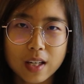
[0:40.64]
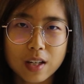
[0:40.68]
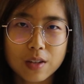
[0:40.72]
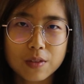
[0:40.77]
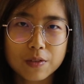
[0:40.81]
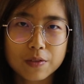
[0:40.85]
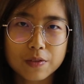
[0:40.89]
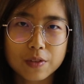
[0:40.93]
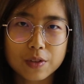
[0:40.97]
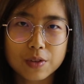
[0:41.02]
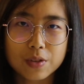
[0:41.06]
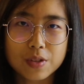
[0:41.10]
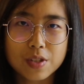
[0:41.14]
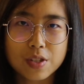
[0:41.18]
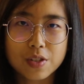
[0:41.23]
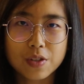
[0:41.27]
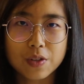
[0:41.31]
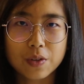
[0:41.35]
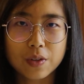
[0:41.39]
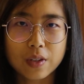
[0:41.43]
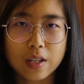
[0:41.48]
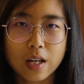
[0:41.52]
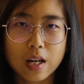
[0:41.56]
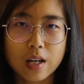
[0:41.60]
helpful
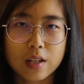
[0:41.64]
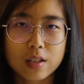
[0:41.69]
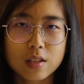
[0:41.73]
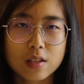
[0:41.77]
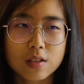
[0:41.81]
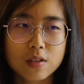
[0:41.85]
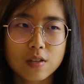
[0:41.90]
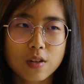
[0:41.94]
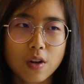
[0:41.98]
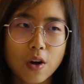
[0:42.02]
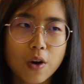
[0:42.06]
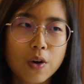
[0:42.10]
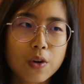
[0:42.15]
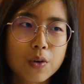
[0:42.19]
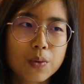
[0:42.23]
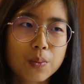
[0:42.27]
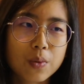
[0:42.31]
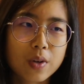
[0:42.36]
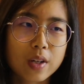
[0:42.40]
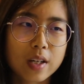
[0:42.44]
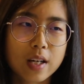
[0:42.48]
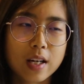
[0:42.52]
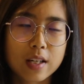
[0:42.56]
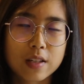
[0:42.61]
to kind of know
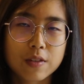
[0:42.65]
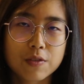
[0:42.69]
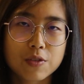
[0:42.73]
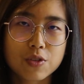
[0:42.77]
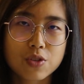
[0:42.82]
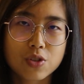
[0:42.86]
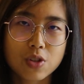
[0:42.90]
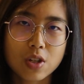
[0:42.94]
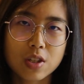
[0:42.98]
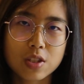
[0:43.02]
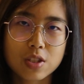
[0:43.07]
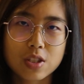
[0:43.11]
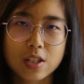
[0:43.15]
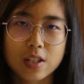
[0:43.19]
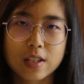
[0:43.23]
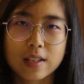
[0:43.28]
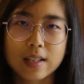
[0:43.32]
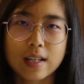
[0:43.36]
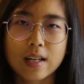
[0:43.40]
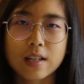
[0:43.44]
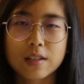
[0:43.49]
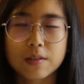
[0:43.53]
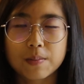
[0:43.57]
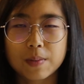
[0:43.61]
what kind of structure
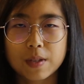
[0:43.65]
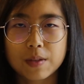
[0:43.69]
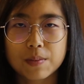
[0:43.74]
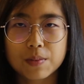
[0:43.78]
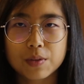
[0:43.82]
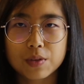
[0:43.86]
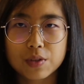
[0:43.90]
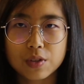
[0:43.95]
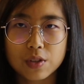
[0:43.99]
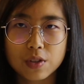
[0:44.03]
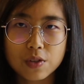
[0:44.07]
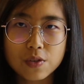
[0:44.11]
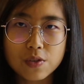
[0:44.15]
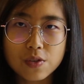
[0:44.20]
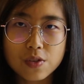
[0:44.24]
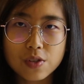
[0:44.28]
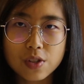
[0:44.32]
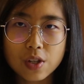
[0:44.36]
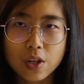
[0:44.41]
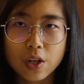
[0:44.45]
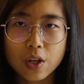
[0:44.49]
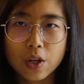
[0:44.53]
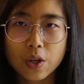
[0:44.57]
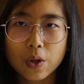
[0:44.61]
that other people
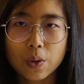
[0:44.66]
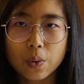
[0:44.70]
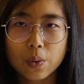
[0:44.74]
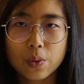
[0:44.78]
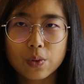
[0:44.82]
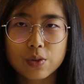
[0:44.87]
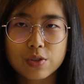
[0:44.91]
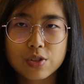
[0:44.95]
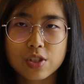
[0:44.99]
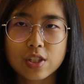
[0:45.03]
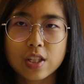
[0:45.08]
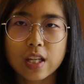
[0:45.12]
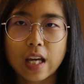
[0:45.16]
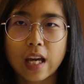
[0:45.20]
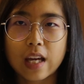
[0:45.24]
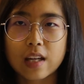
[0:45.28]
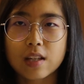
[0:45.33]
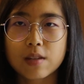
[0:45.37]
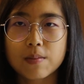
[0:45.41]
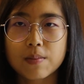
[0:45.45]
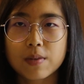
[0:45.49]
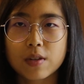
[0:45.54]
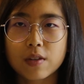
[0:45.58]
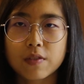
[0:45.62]
use or to
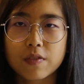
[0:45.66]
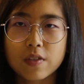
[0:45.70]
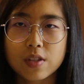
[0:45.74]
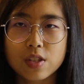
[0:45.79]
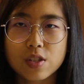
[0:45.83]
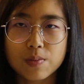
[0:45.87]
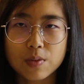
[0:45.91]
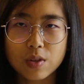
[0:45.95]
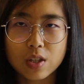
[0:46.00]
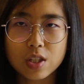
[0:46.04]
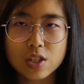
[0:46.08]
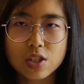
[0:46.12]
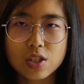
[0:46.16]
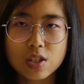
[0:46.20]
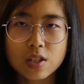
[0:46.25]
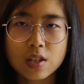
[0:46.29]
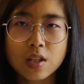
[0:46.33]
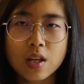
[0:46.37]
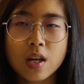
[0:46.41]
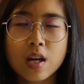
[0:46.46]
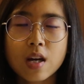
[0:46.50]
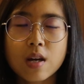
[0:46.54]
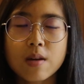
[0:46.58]
gain a bit of inspiration.